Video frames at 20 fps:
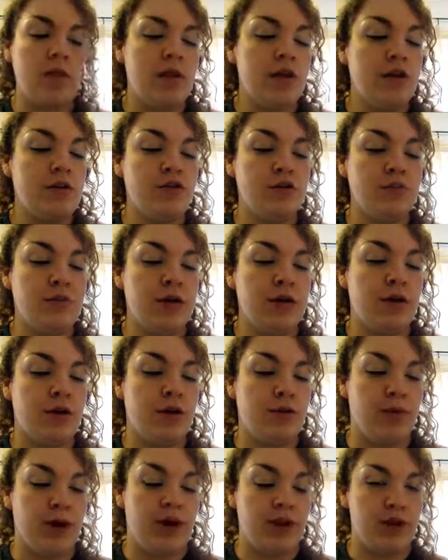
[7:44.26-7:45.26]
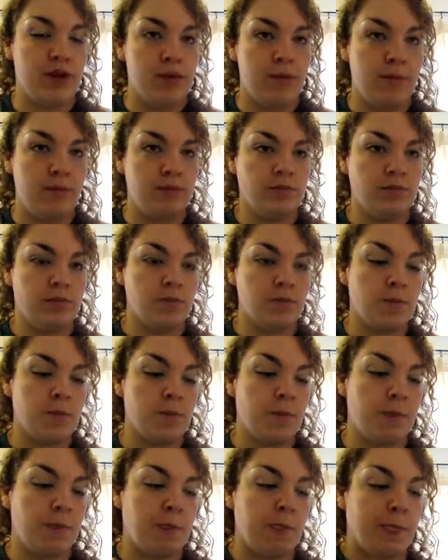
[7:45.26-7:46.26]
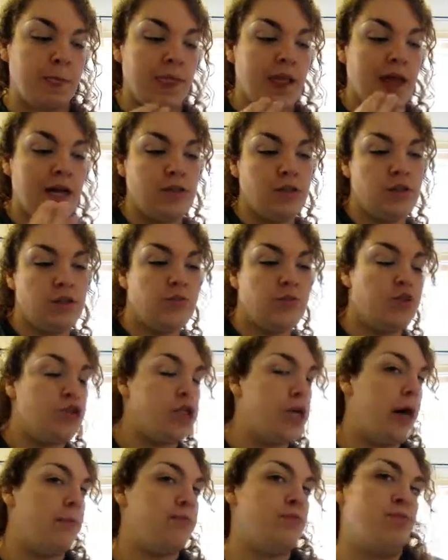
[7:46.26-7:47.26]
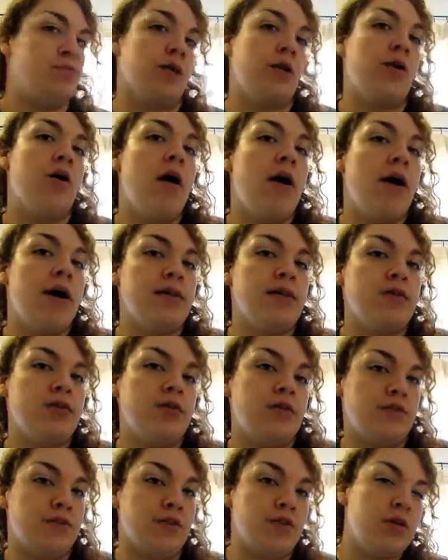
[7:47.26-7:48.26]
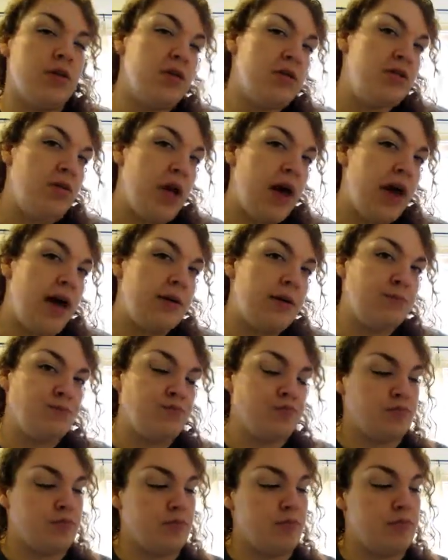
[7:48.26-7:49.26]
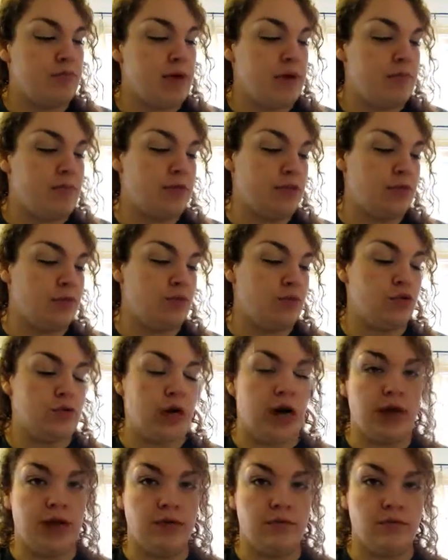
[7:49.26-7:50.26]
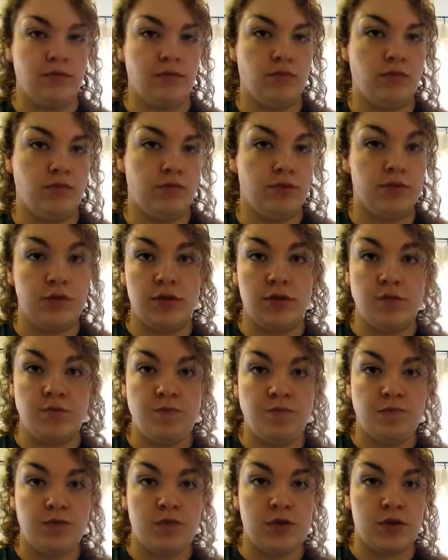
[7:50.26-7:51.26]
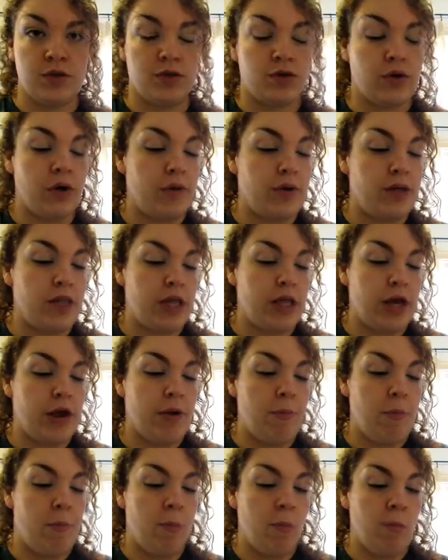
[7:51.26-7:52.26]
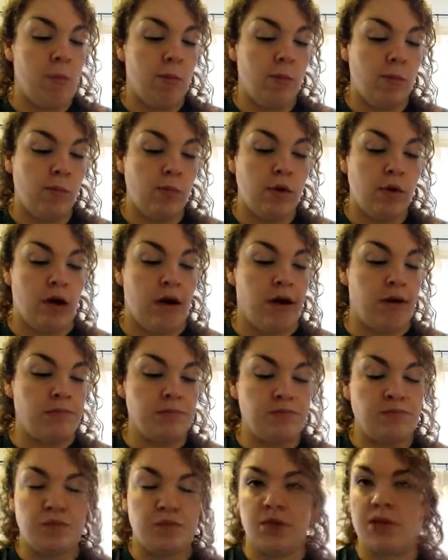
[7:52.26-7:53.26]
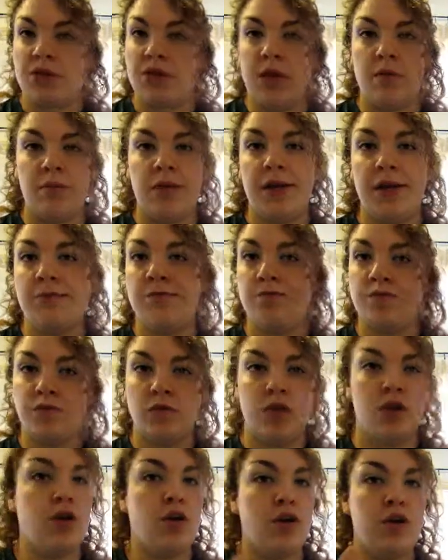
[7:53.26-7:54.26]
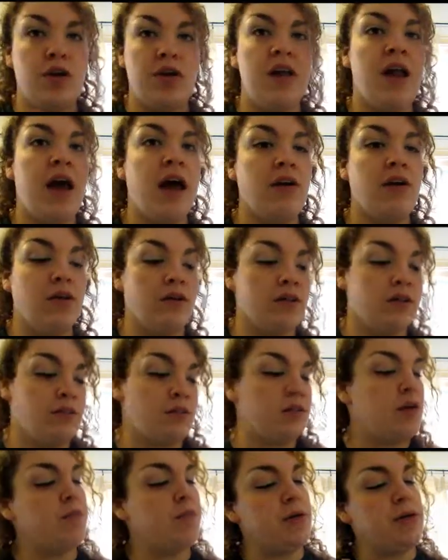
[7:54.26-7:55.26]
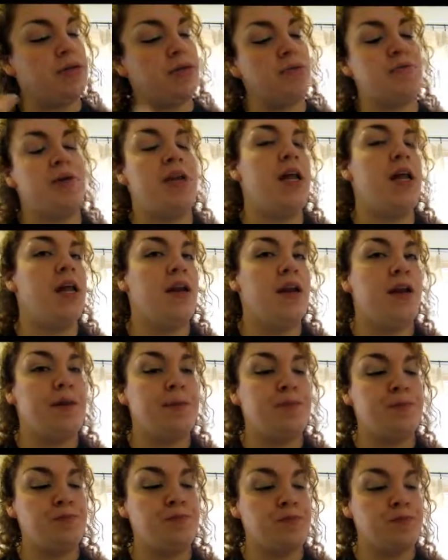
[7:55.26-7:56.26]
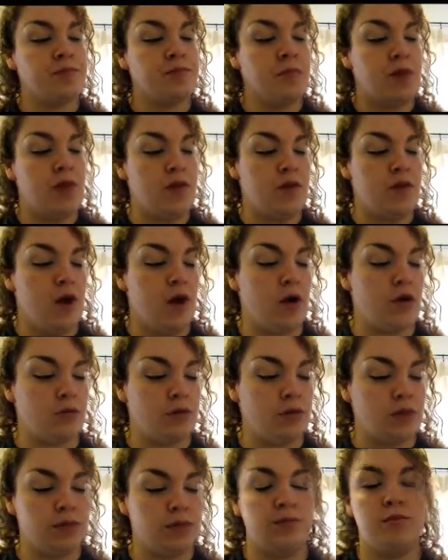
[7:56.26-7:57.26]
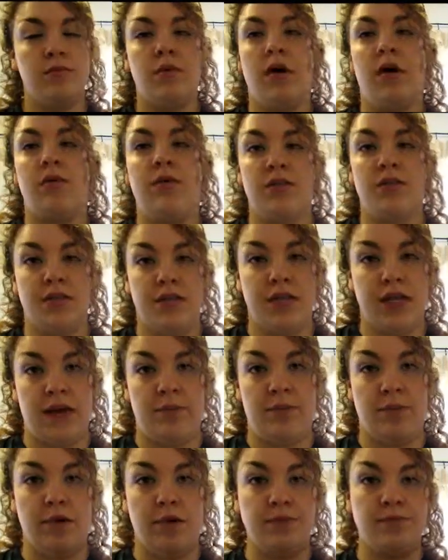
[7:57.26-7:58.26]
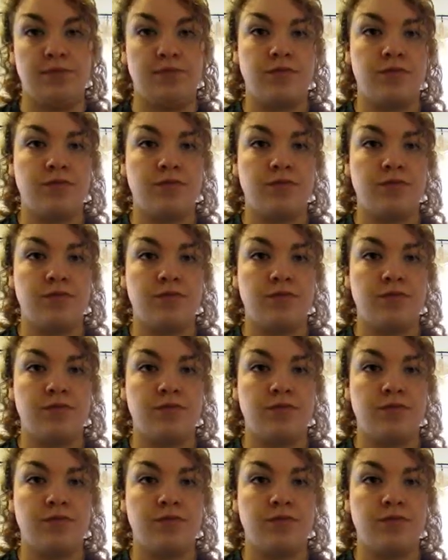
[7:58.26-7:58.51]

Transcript: These would be good with some chopped pecans if you're into that. Maybe some dried fruit to throw in there, um, cinnamon. You know, you can add all this stuff because the banana and the oats are the staple.